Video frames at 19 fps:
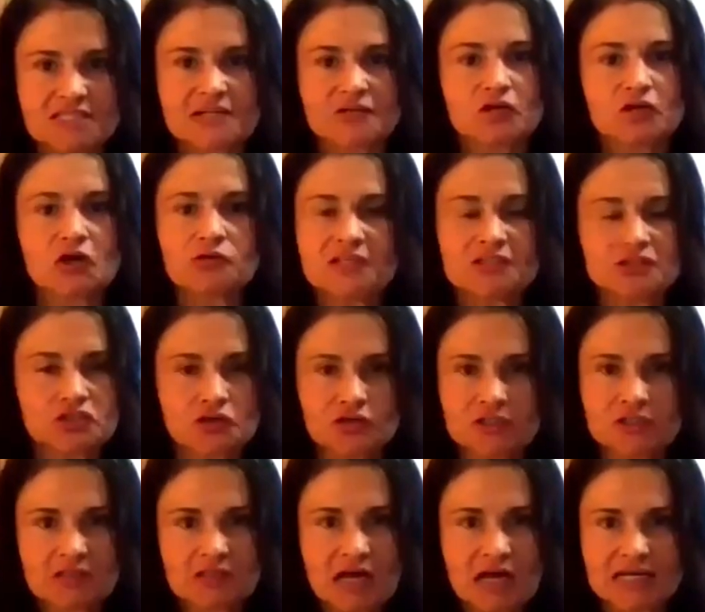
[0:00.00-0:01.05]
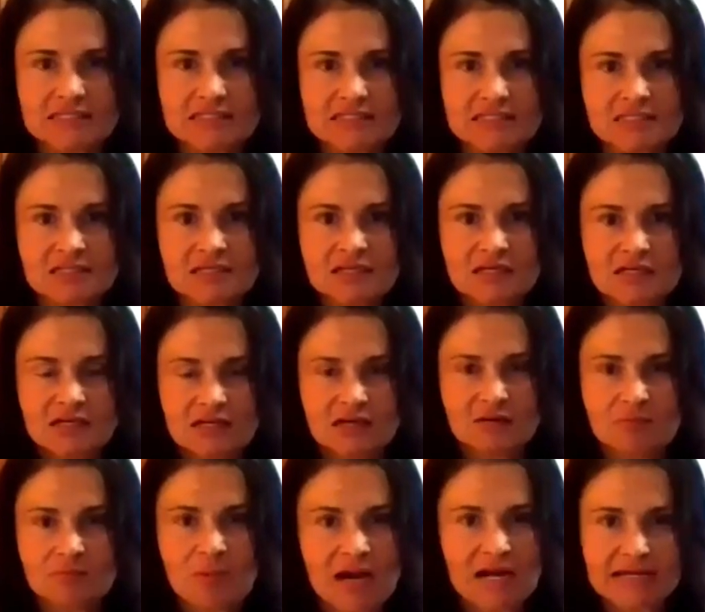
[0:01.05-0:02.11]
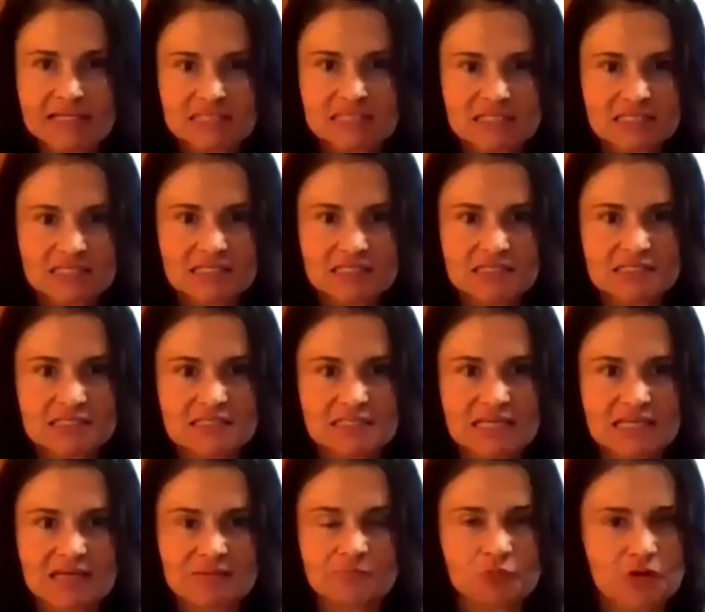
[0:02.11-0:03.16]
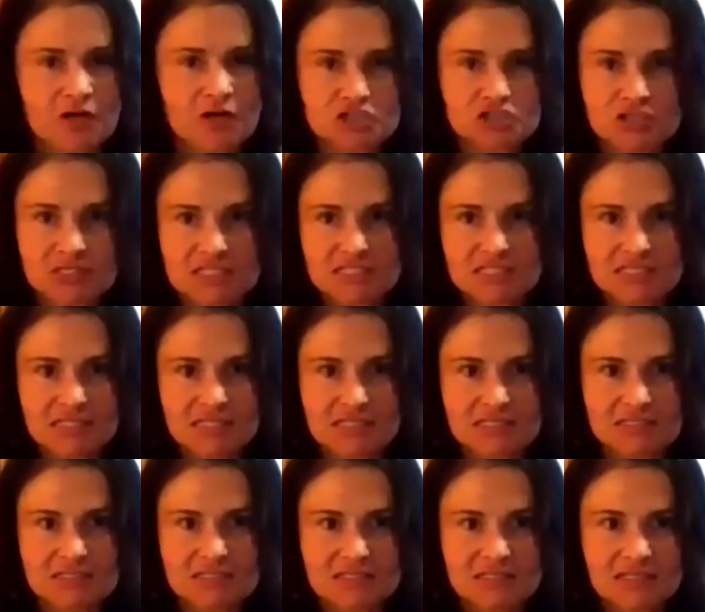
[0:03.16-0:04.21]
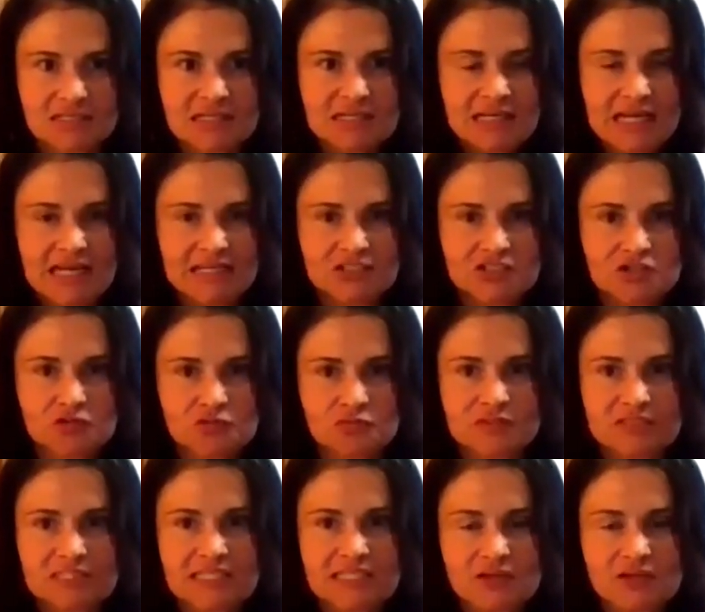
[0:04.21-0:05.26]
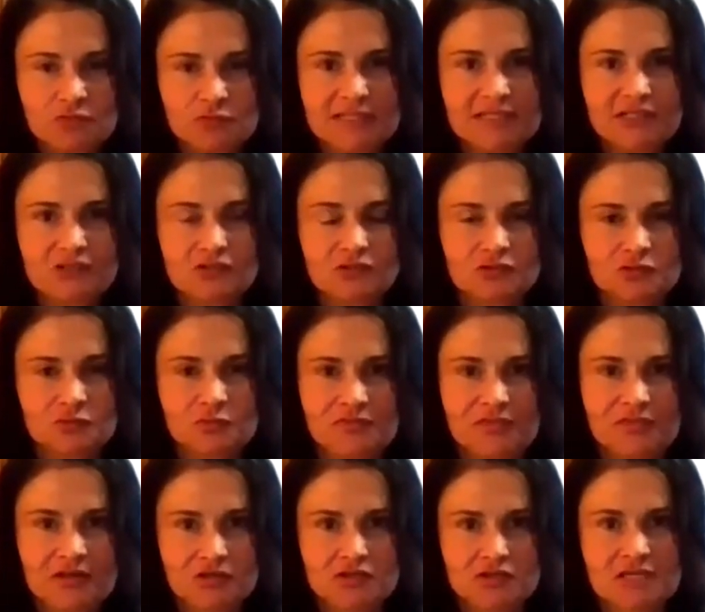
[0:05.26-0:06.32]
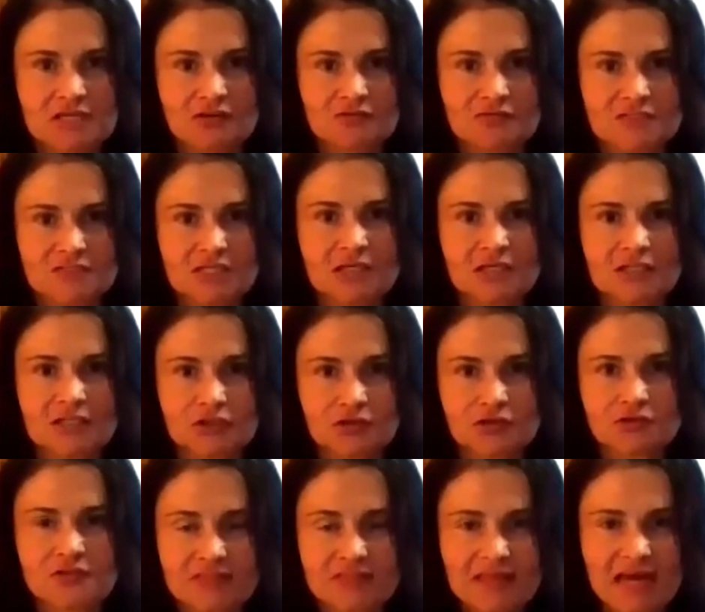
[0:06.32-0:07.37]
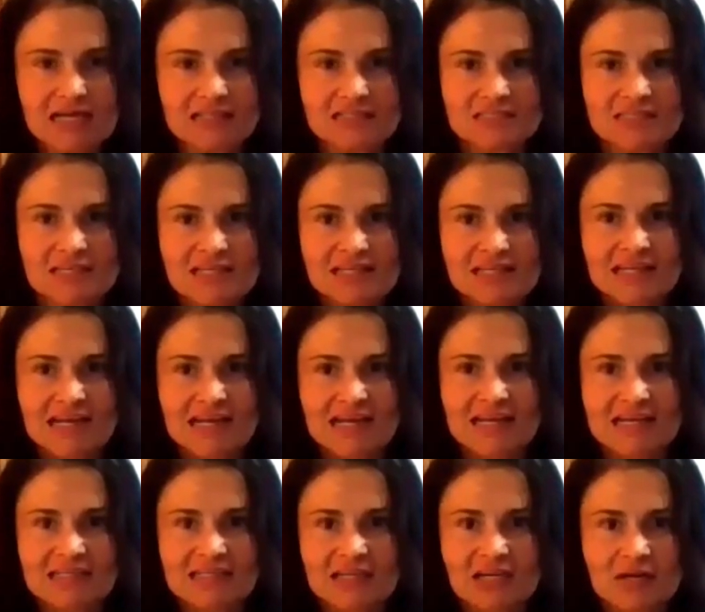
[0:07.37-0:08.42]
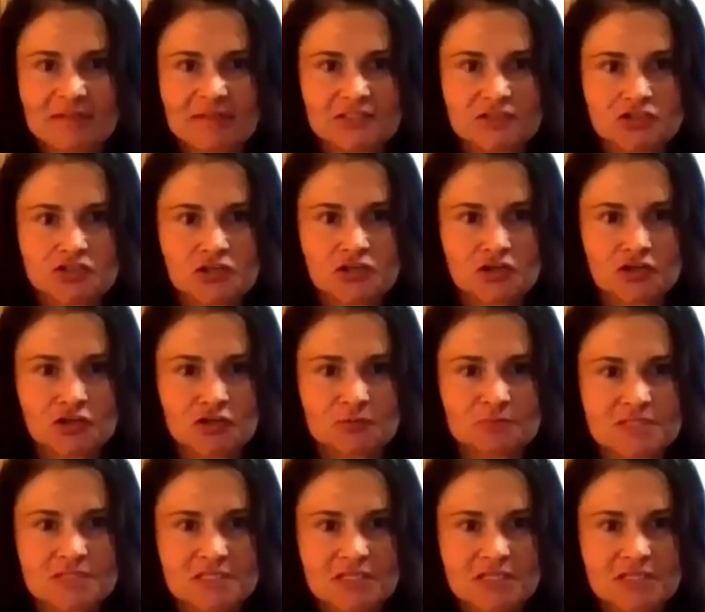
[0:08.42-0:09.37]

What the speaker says: our own internalized biases and prejudices, and to really get real with ourselves and unearthing that and coming to terms,